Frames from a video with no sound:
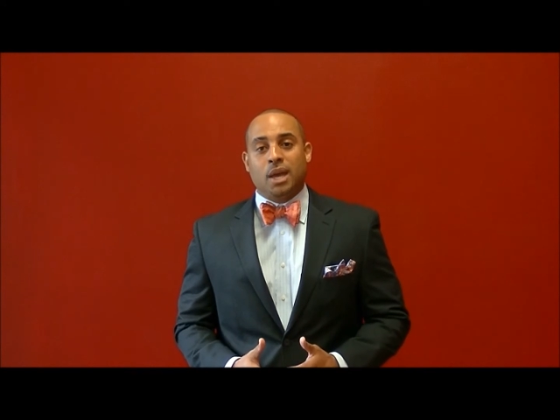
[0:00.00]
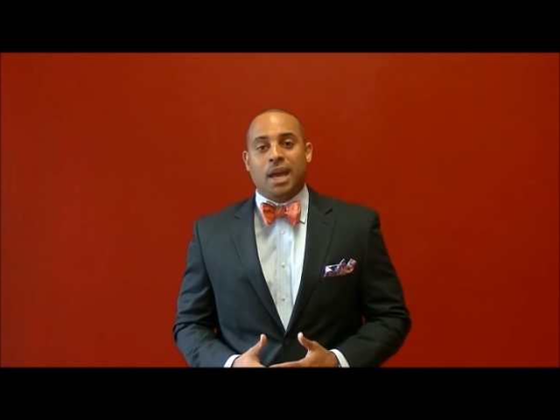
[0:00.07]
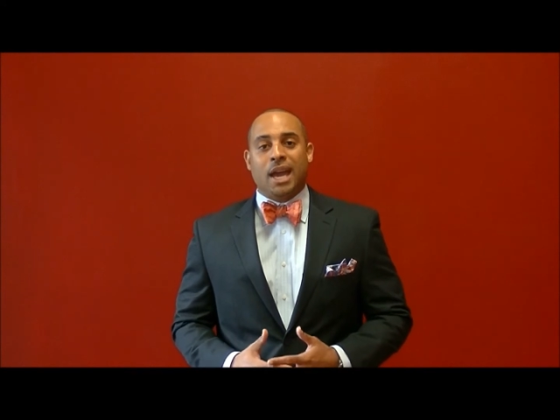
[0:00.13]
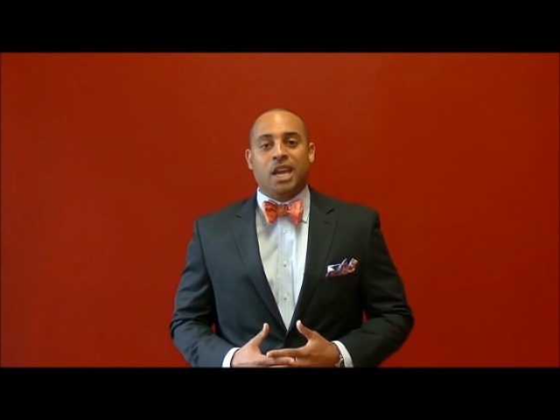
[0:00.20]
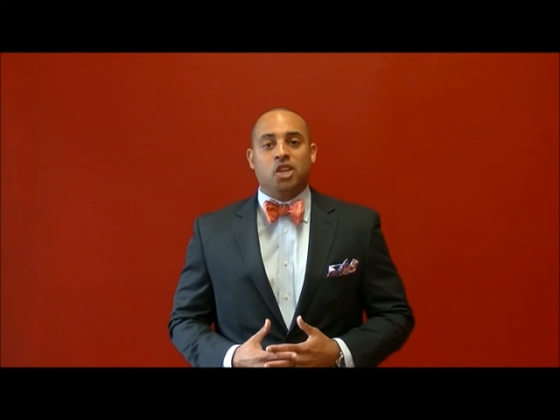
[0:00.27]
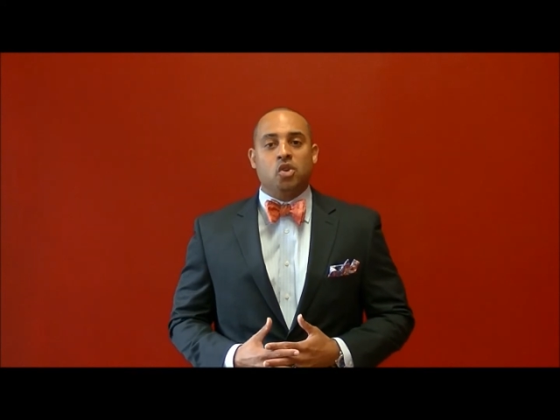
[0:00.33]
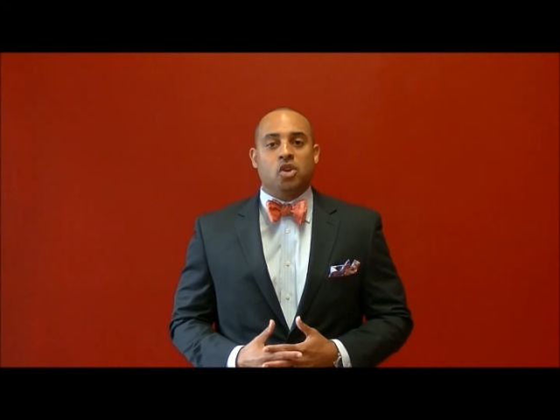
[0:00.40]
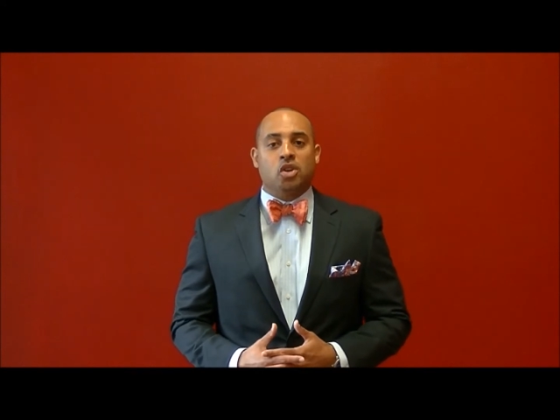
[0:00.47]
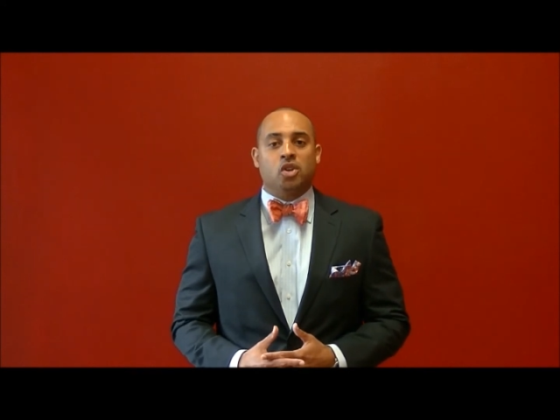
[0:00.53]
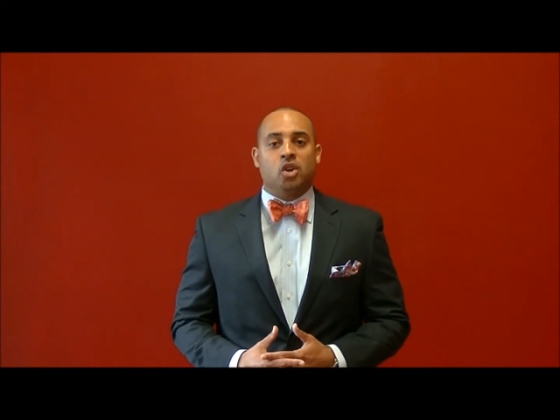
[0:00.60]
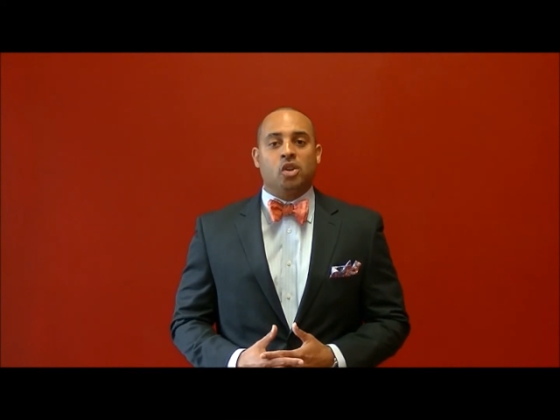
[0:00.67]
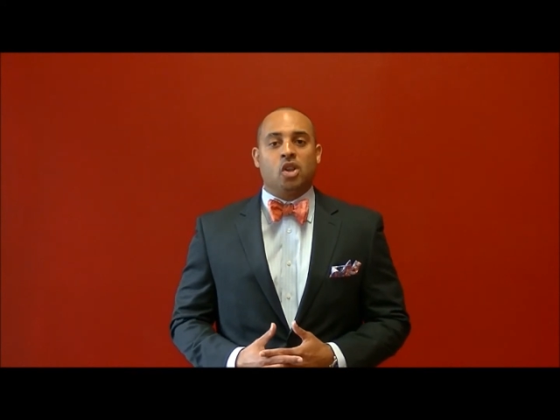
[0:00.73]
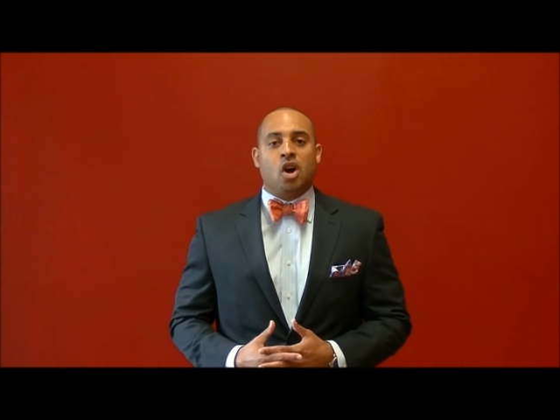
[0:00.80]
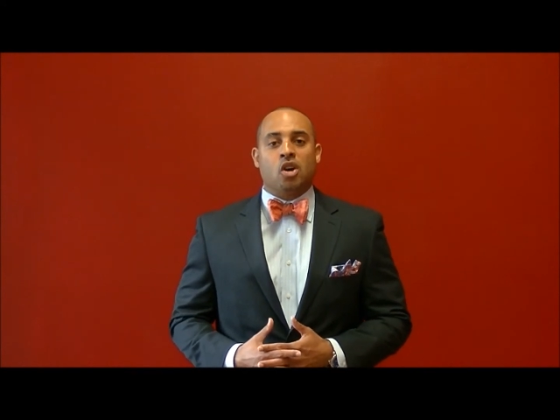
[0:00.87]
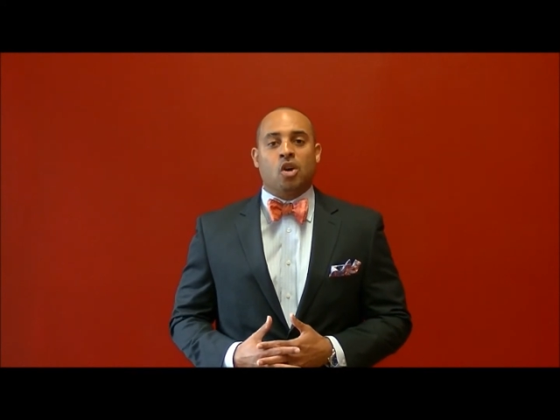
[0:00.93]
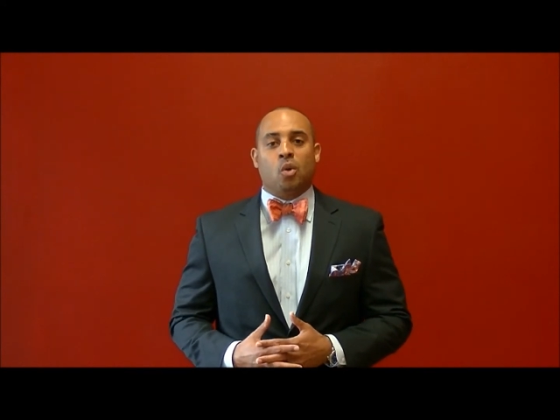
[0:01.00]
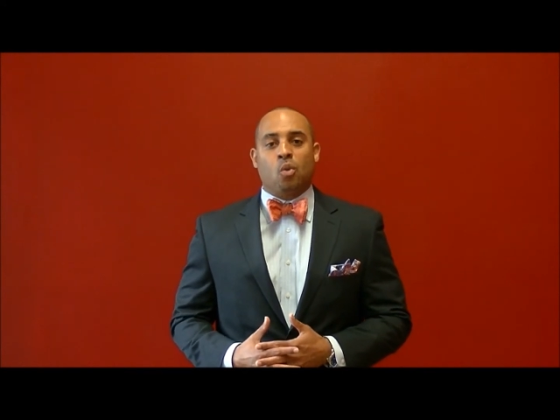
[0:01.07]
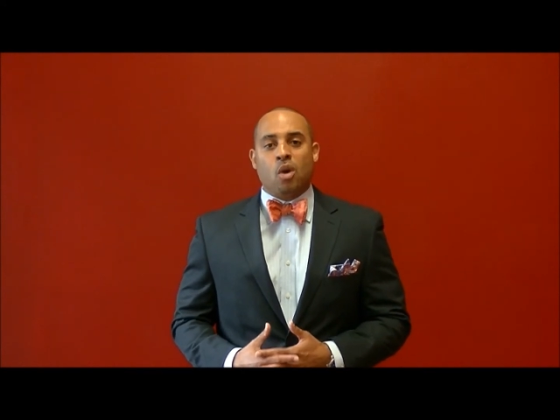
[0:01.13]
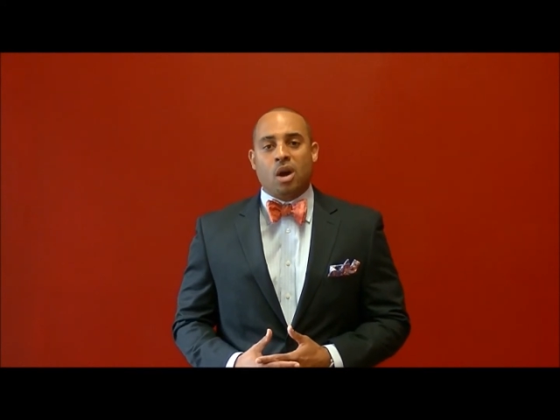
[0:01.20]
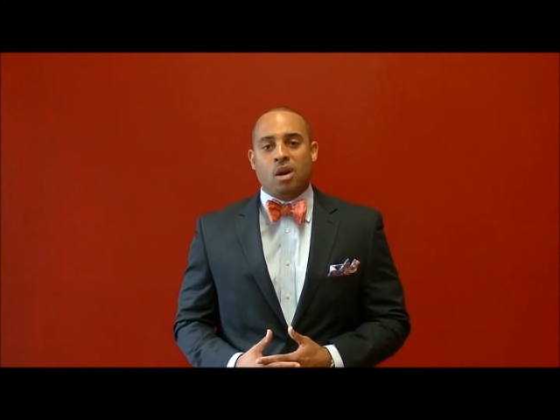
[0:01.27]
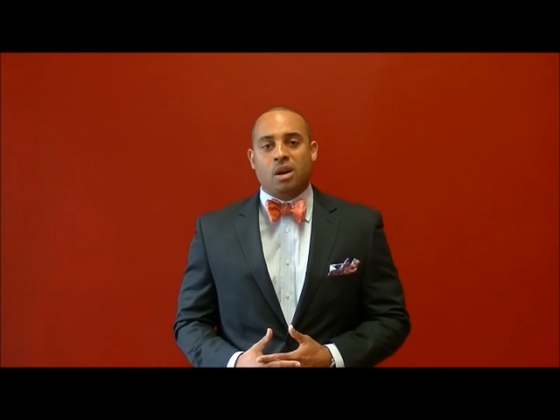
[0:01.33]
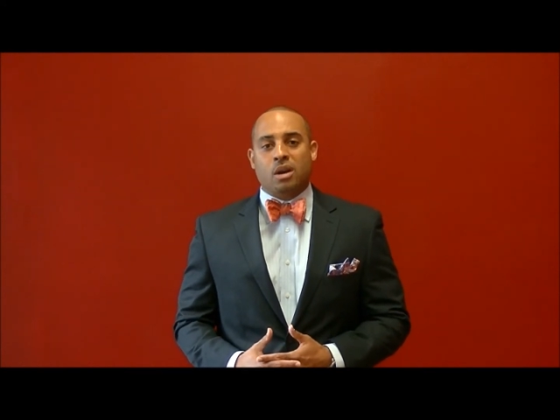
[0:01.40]
and you can no longer
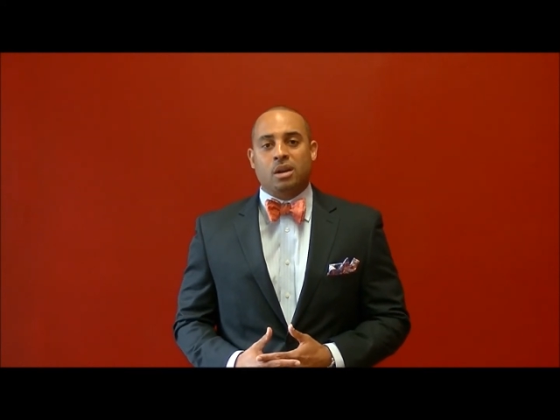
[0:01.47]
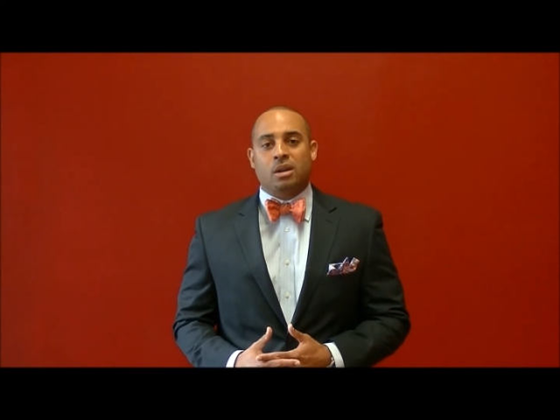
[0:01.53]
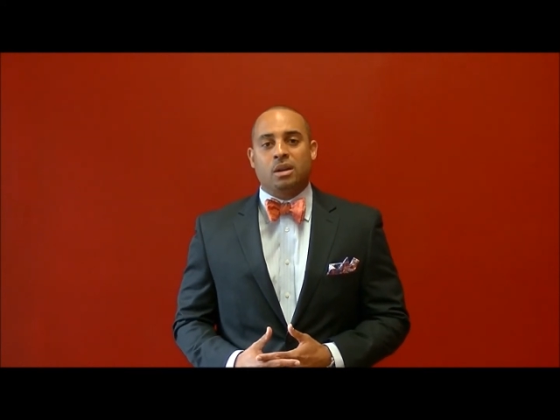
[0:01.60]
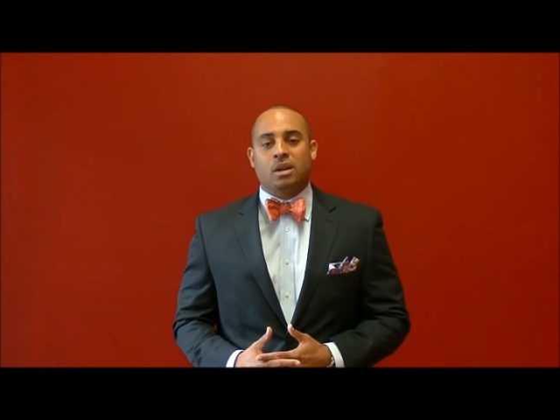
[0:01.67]
work,